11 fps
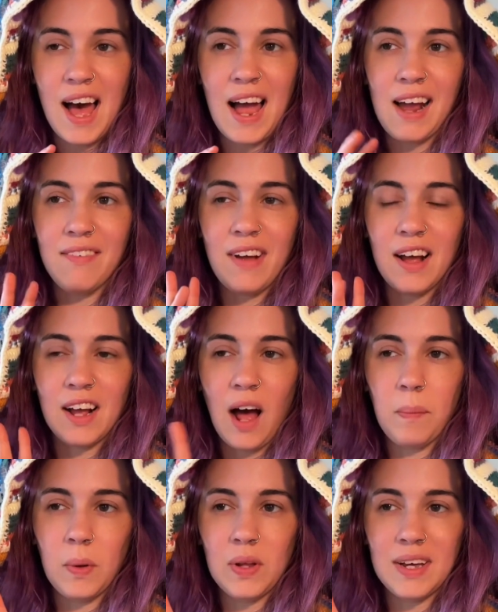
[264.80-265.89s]
have a
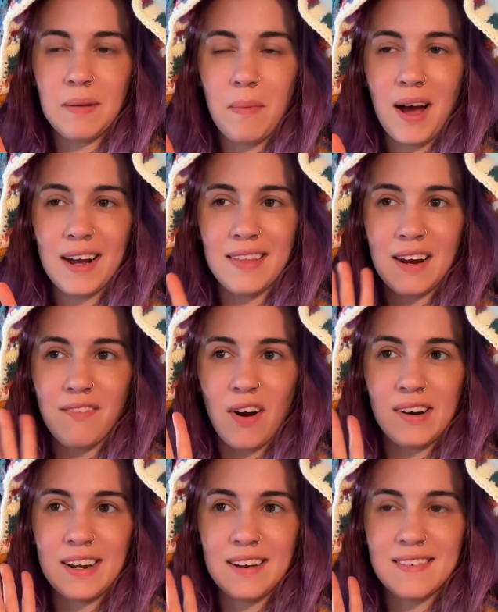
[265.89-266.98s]
couple in mind that I've
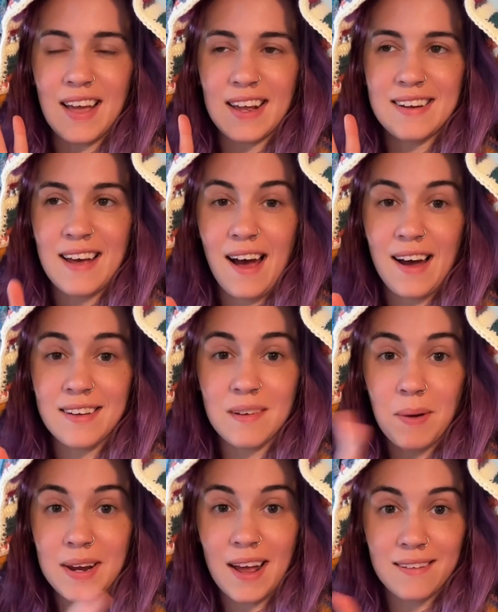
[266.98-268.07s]
already decided to add to
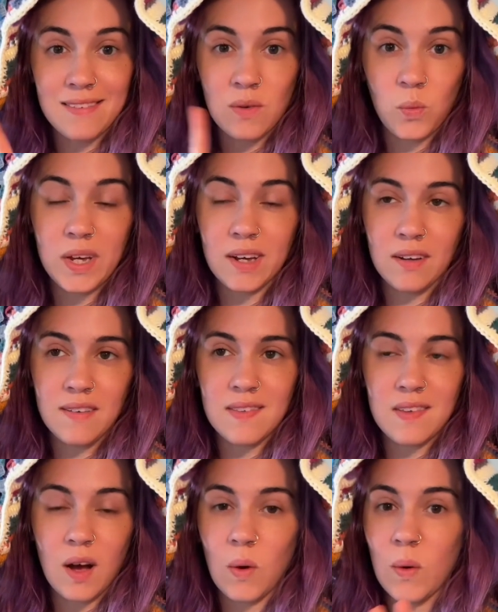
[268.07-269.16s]
my next wheel,
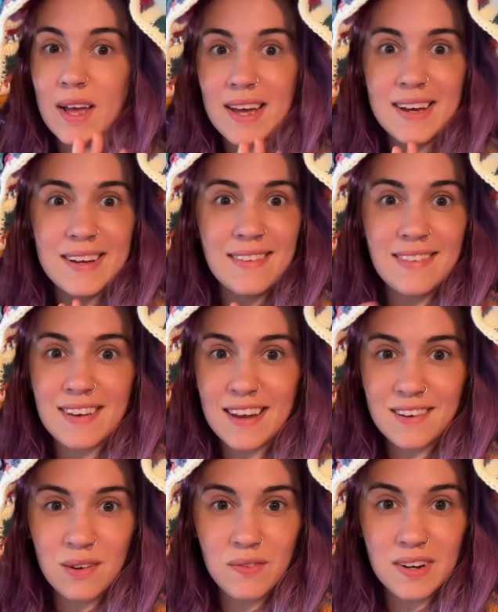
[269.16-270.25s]
so stay
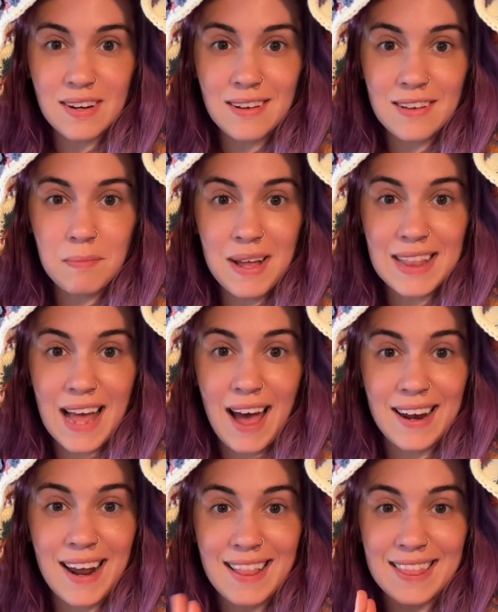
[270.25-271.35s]
tuned for details about
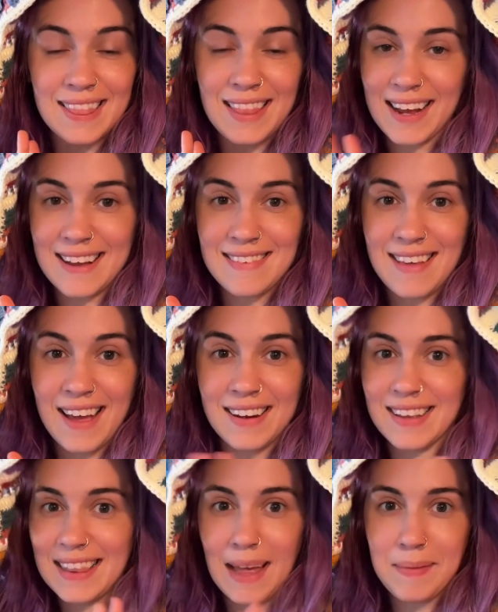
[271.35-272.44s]
that. And like I said,
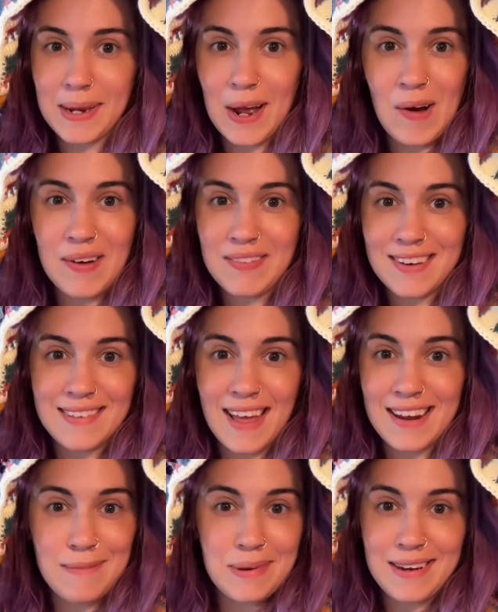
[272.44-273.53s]
let me know if there's
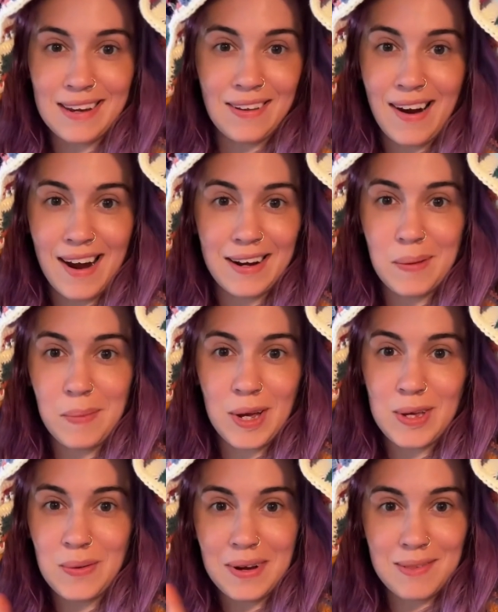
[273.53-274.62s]
any particular item
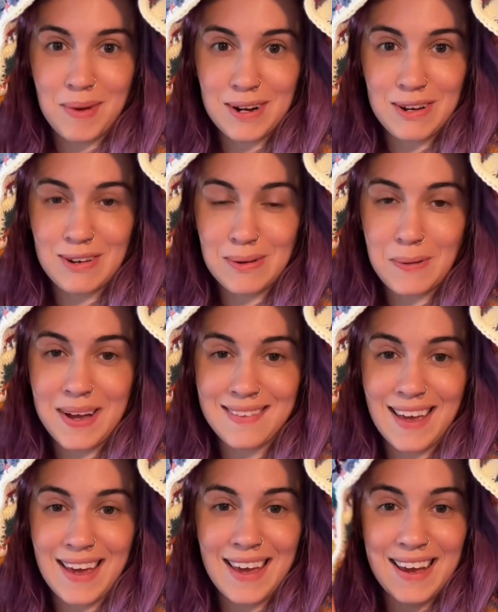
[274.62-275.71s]
you guys want to do as
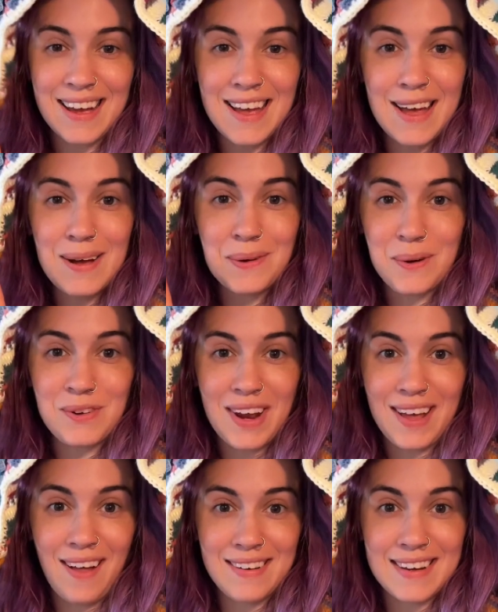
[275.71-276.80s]
a crochet
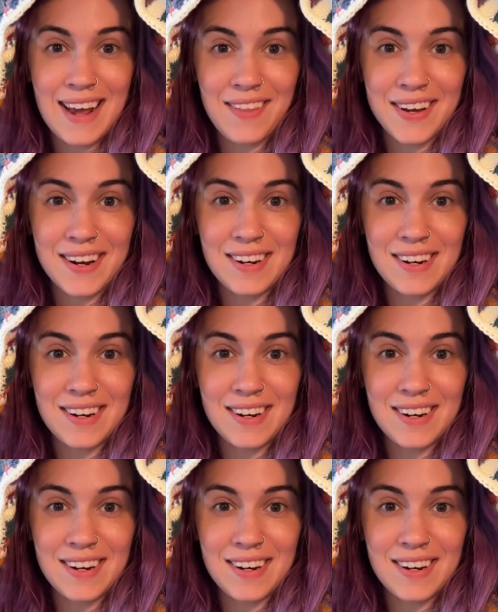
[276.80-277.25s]
along together.